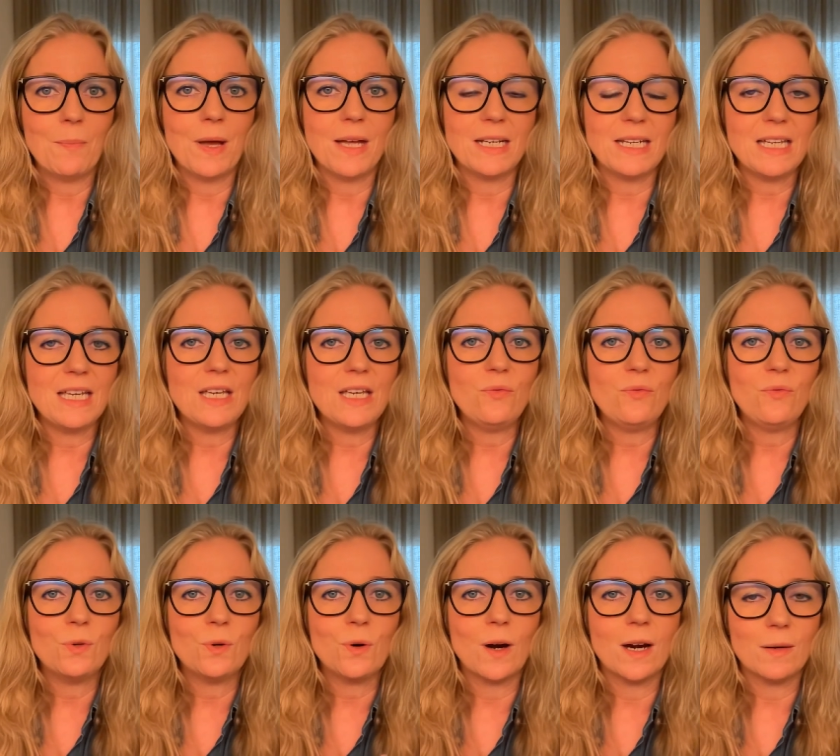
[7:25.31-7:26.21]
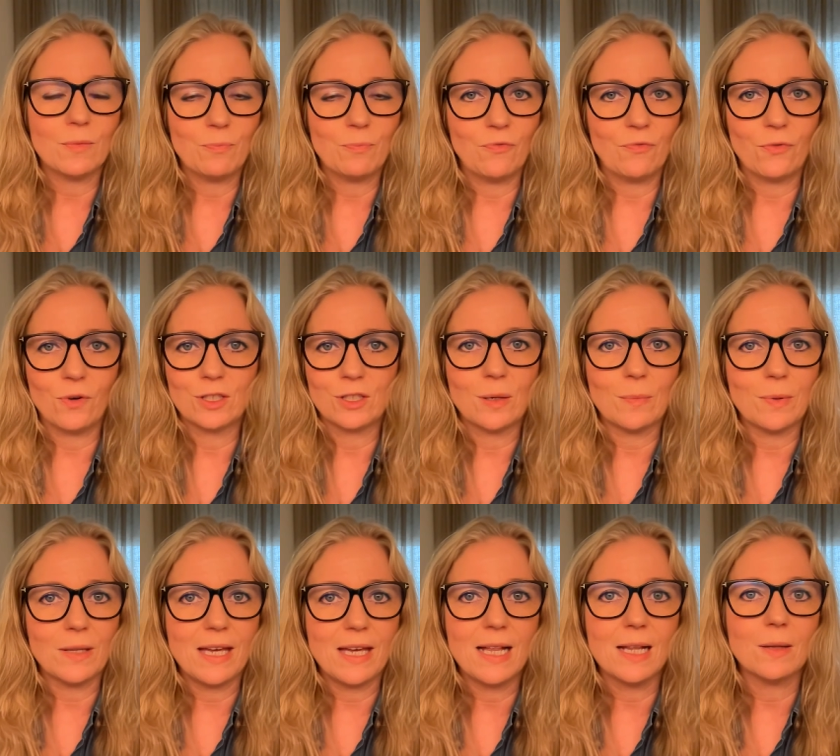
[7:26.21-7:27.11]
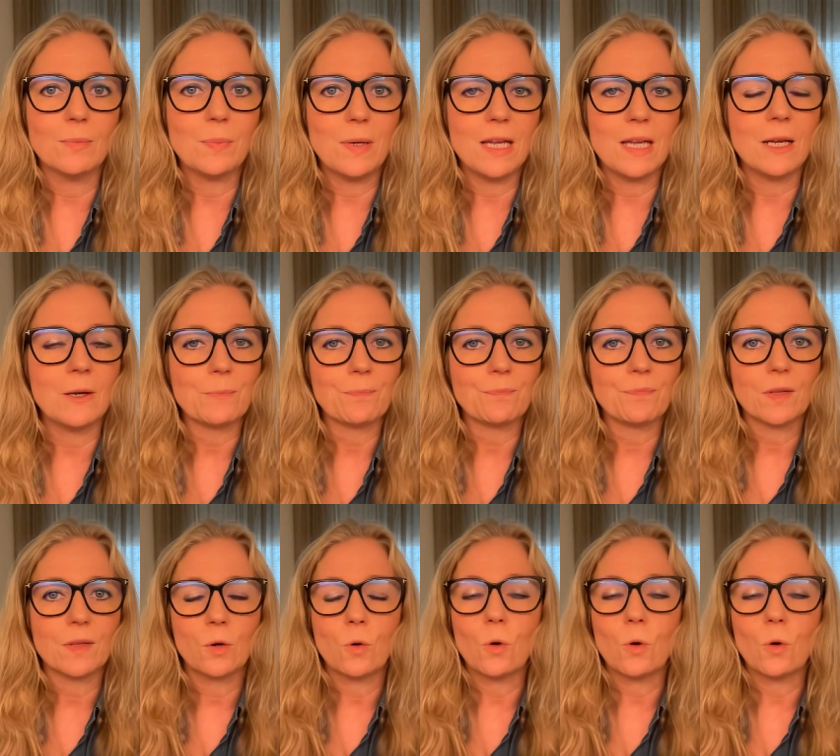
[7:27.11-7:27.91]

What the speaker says: But if you're, for example, helping